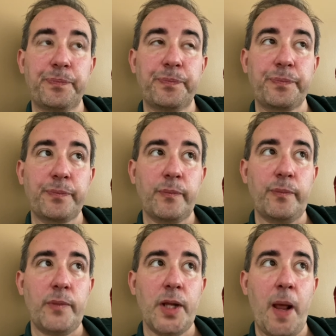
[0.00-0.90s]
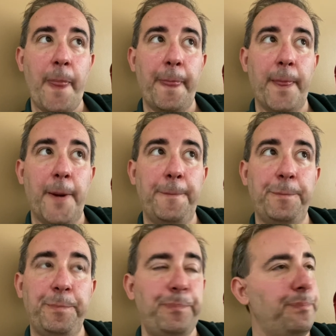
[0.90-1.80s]

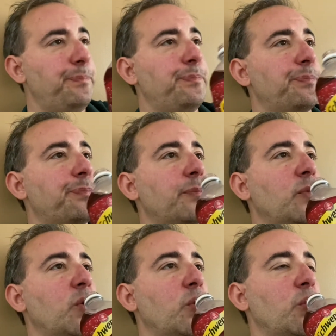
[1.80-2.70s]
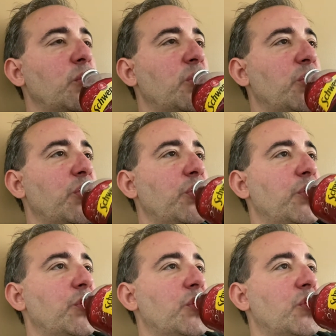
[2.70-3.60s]

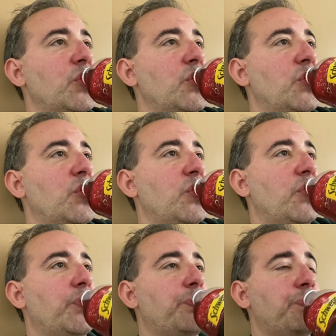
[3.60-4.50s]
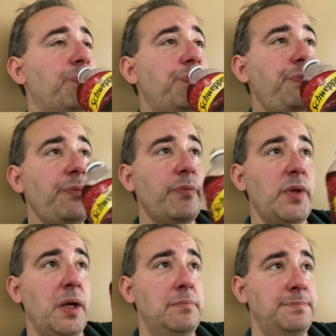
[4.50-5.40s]

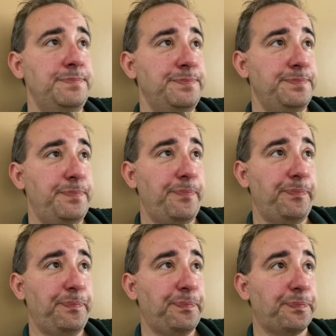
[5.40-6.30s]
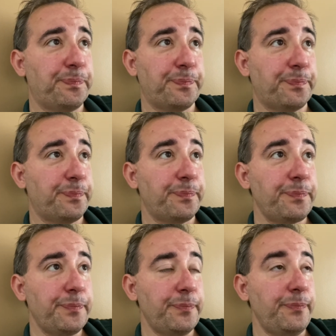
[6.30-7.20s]

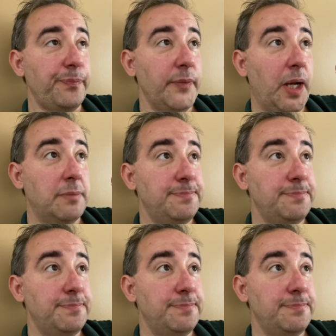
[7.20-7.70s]
Nobody speaks.